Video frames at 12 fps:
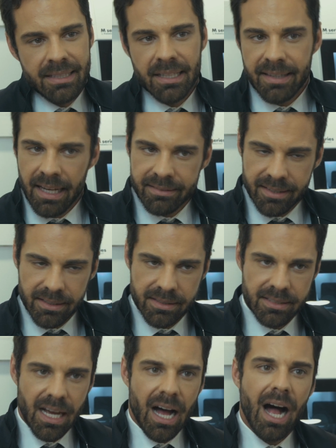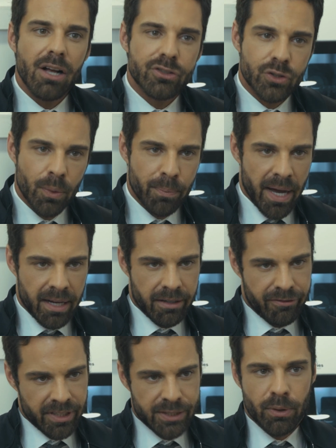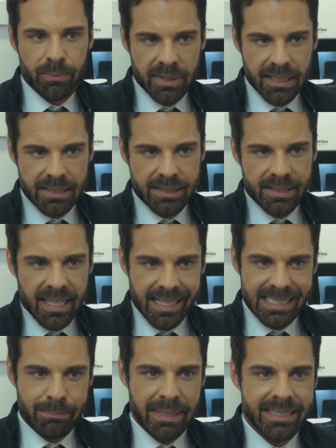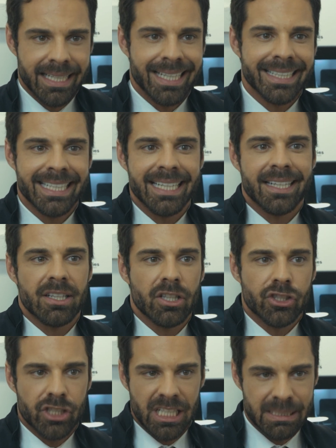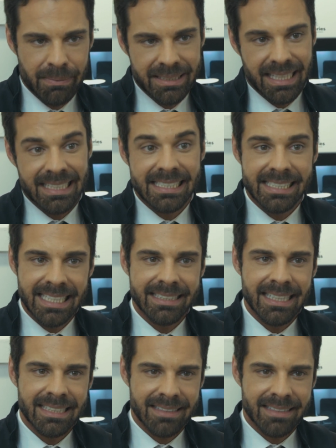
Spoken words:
The dentist also benefits from this, as means the clinical adjustment and sitting